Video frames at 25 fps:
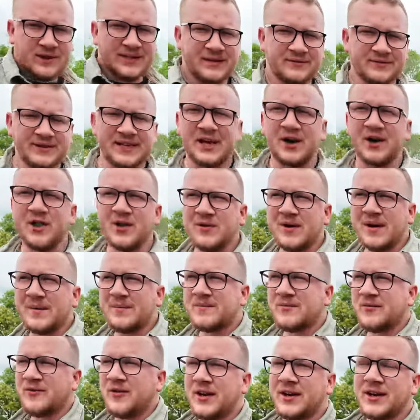Have to get it on the
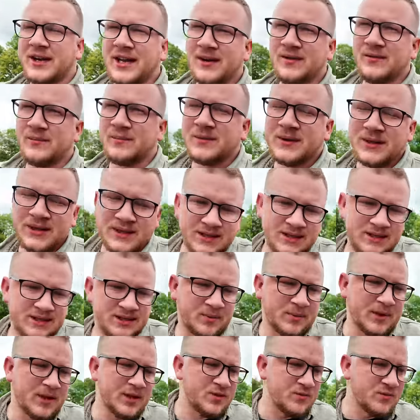ramp to find out.
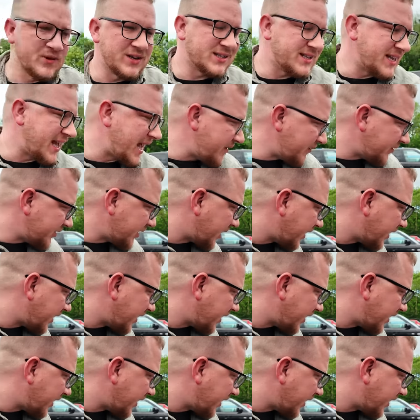I bet the reason they haven't